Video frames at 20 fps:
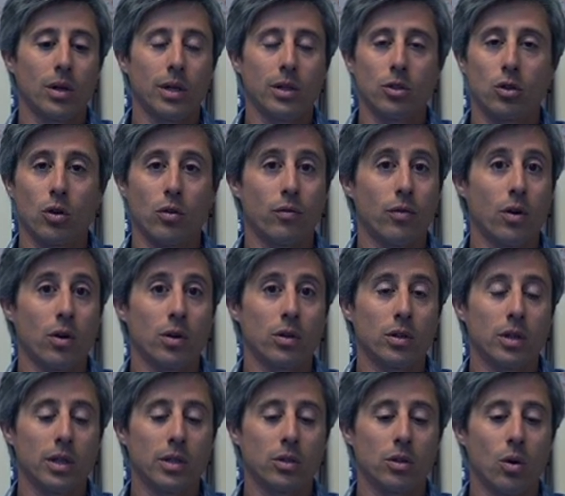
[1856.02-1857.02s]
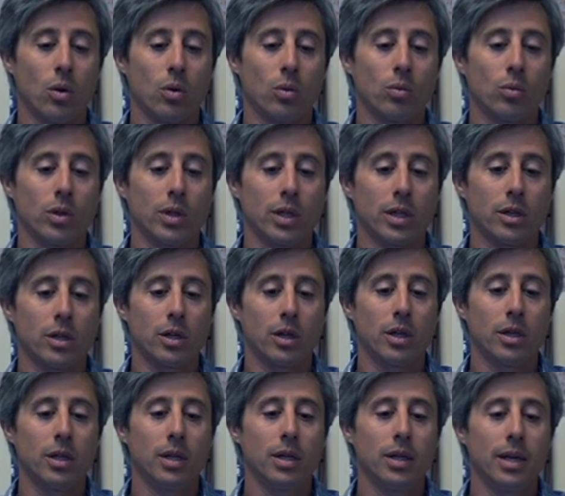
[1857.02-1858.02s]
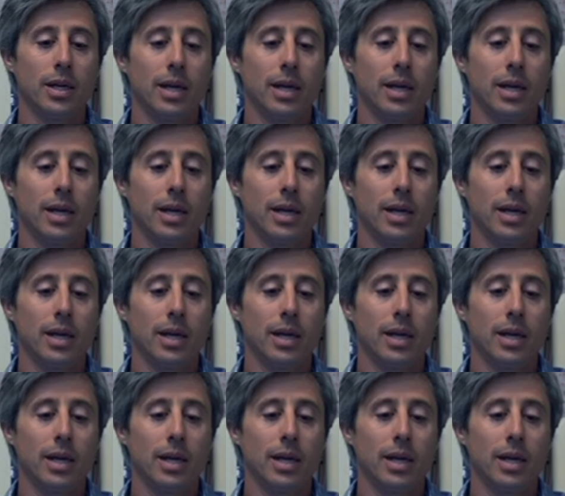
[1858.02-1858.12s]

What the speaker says: so far it's going really good.